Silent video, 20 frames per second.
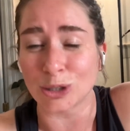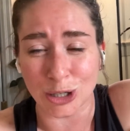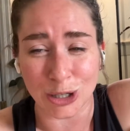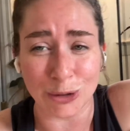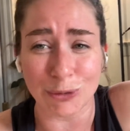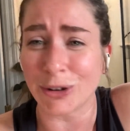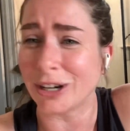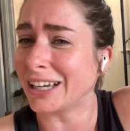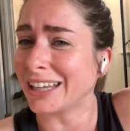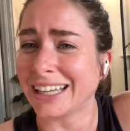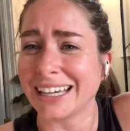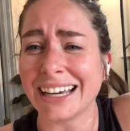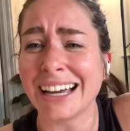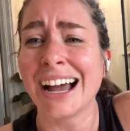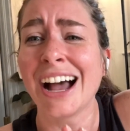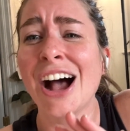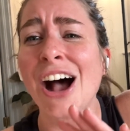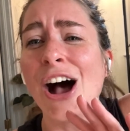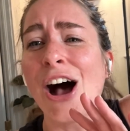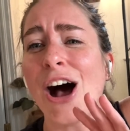really
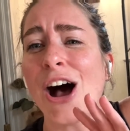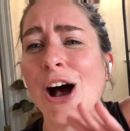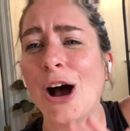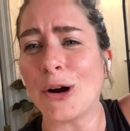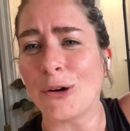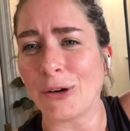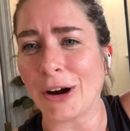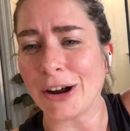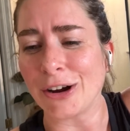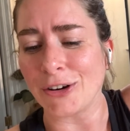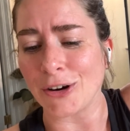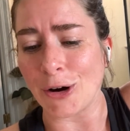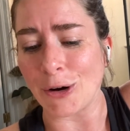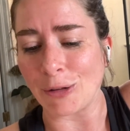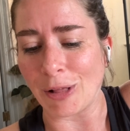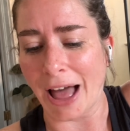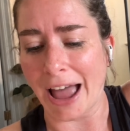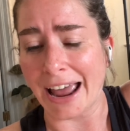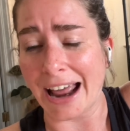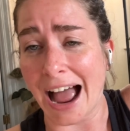a great grow
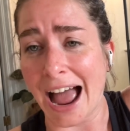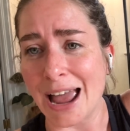light.